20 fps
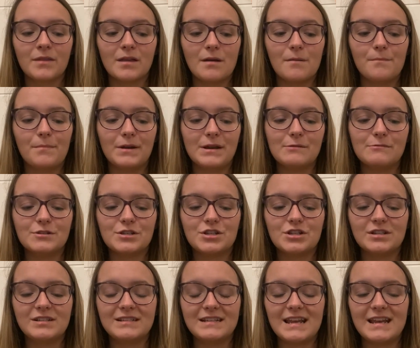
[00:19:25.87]
but it was
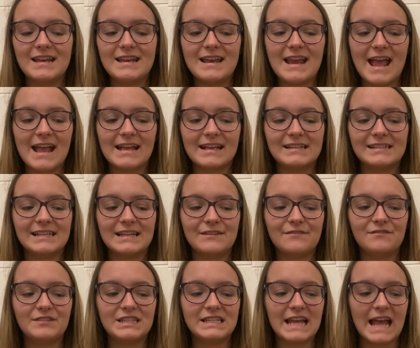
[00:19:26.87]
just a
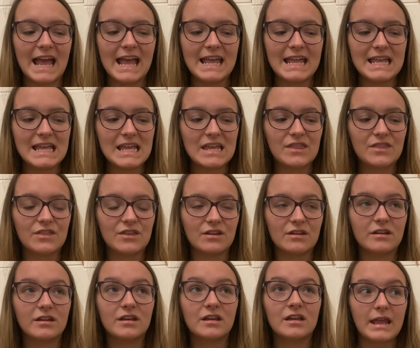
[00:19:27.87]
negative take
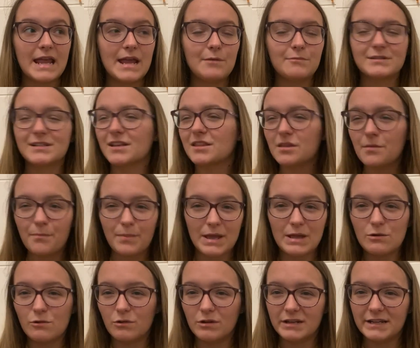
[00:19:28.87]
that it was like the
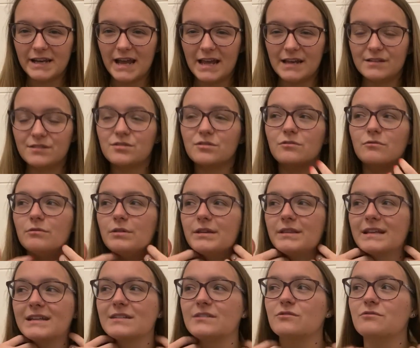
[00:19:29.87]
be all and end all. And
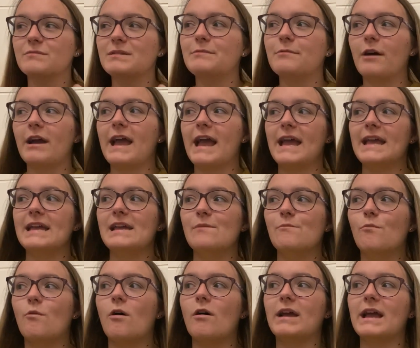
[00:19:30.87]
that's normally what I hate
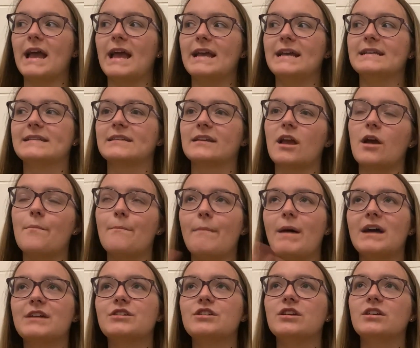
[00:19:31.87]
in YAs. Like
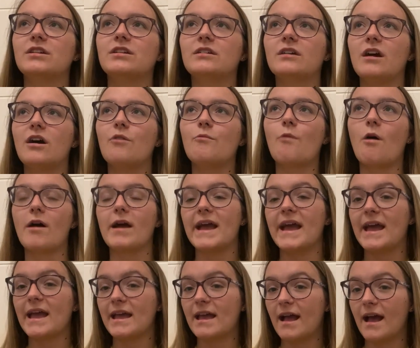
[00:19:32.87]
imagine a
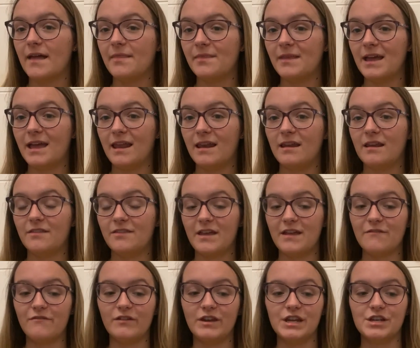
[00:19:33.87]
YA and then they
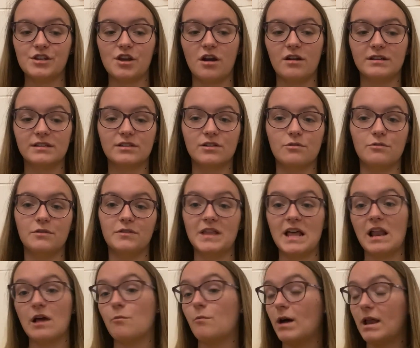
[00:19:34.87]
finish high school and
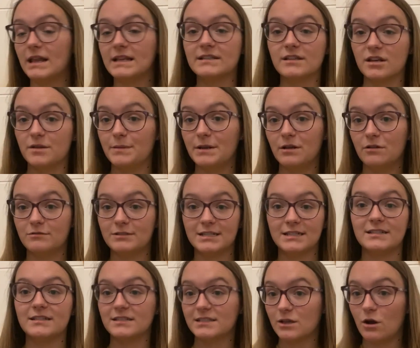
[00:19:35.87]
they're like, well, it's going to be long
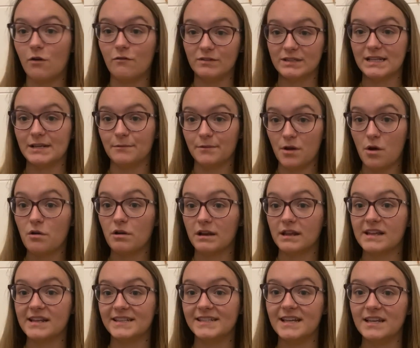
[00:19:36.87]
distance, so obviously we're not going
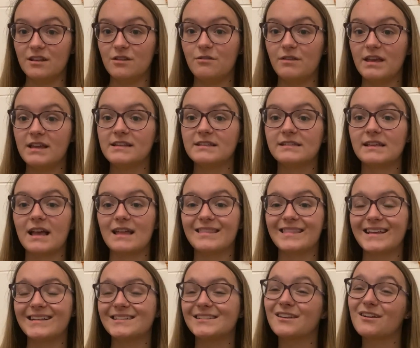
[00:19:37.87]
to continue this. And
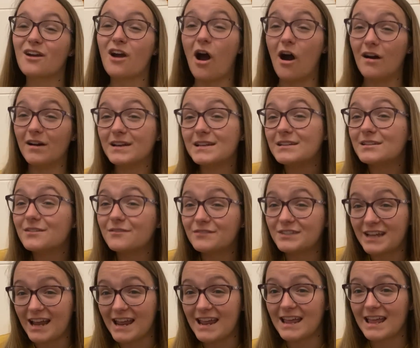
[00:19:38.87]
that's the kind of
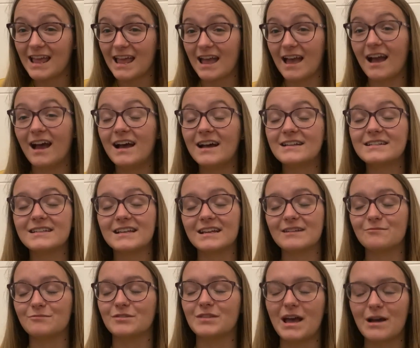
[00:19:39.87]
take it had,
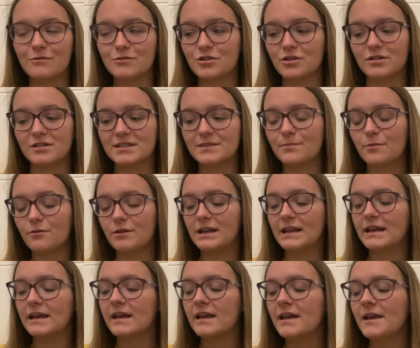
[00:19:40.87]
without trying to spoil
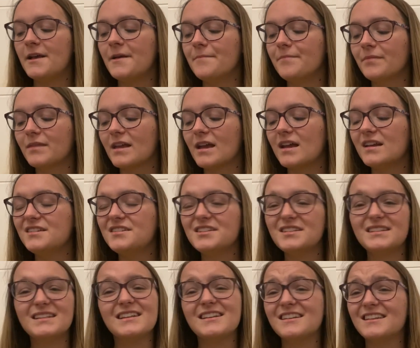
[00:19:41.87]
it. And I
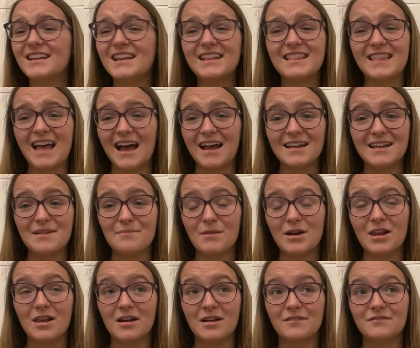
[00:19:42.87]
just didn't need that in
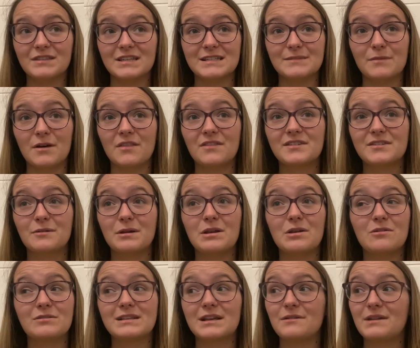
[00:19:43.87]
my life this month, so I
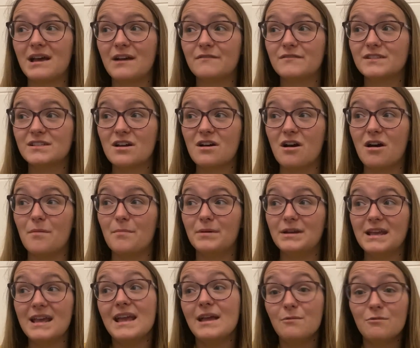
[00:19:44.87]
knocked down half a star,
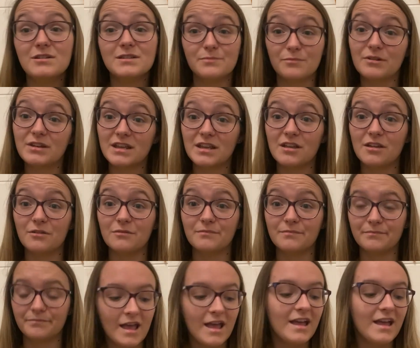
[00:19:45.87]
but it was pretty cute.
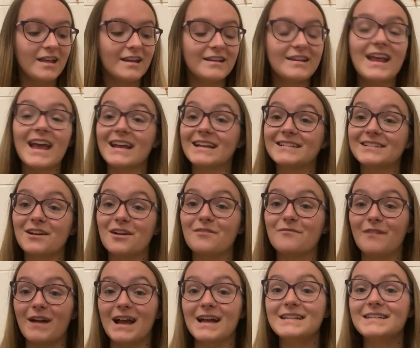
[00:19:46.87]
Next, I
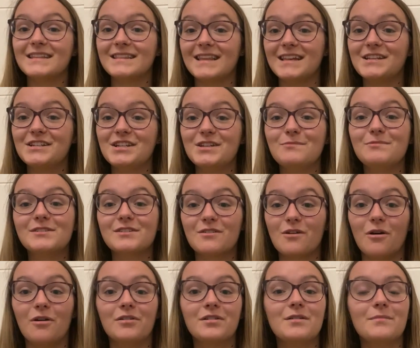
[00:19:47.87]
read Then She Was
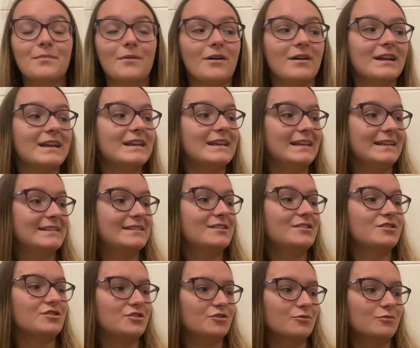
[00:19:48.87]
Gone by Lisa
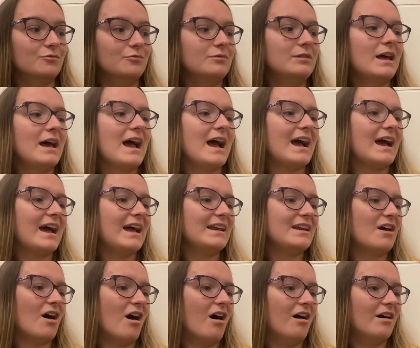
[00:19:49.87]
Jewell,
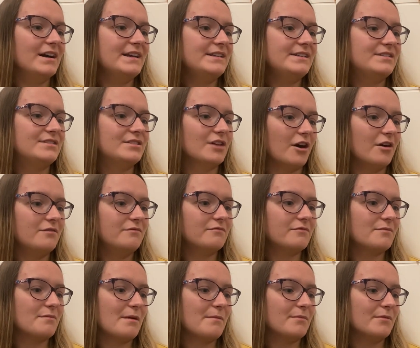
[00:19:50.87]
and I don't
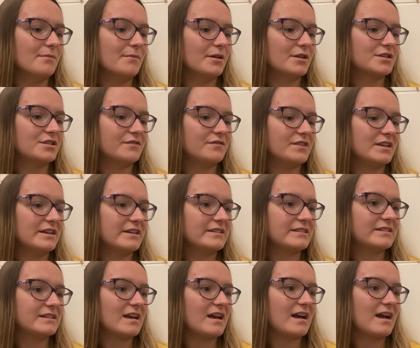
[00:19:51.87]
remember much of
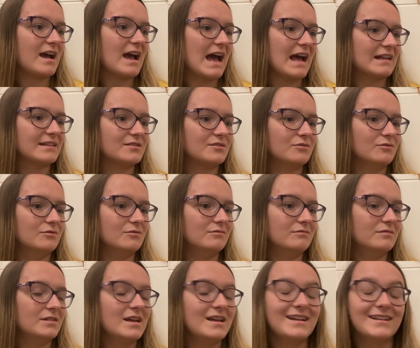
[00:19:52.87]
this at
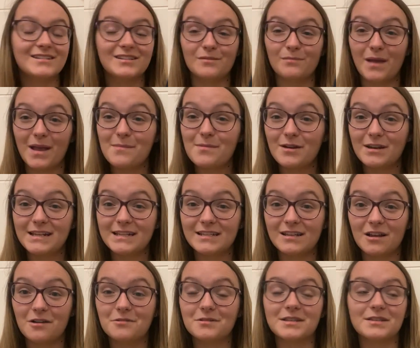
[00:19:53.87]
all. So maybe I need to
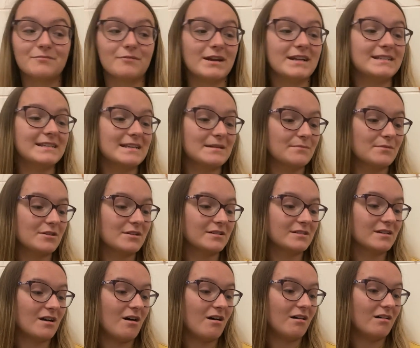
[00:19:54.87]
lower this rating
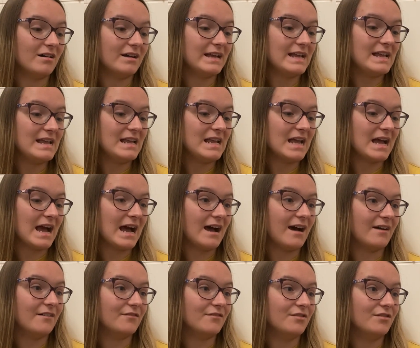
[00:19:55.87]
because I
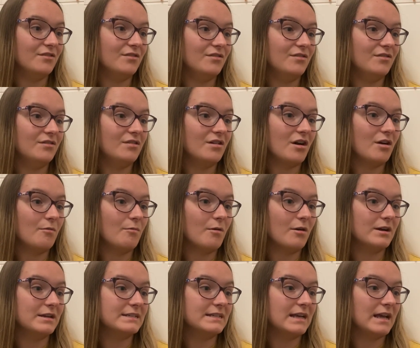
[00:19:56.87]
have no
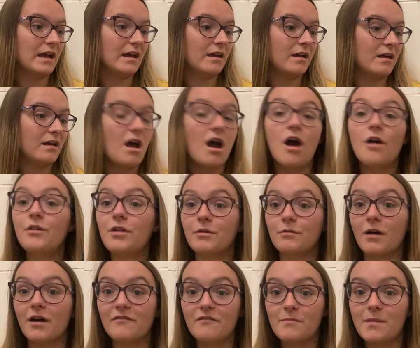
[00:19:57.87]
idea. Oh no,
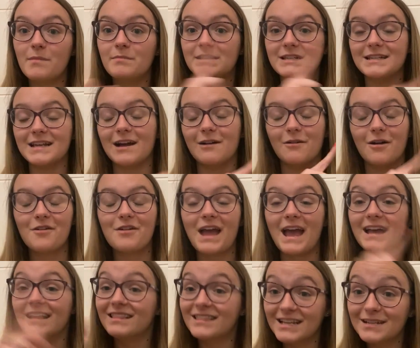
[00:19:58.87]
I've remembered it now.
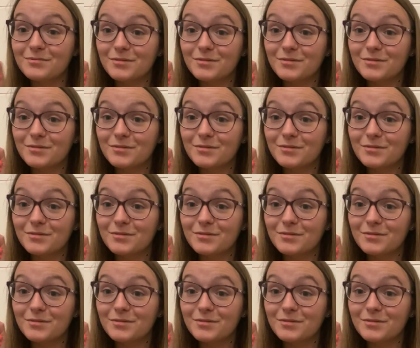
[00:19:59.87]
Okay, this